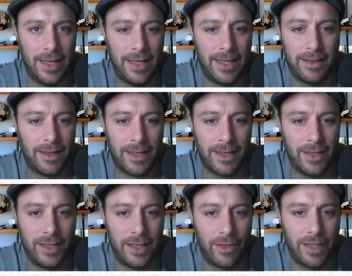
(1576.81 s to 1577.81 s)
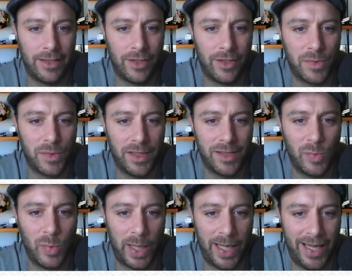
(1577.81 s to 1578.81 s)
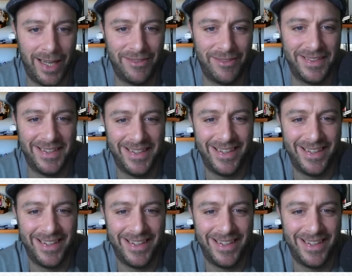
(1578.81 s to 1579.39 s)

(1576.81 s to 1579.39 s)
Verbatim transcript: I didn't think I could ever get to grips with this, but I have.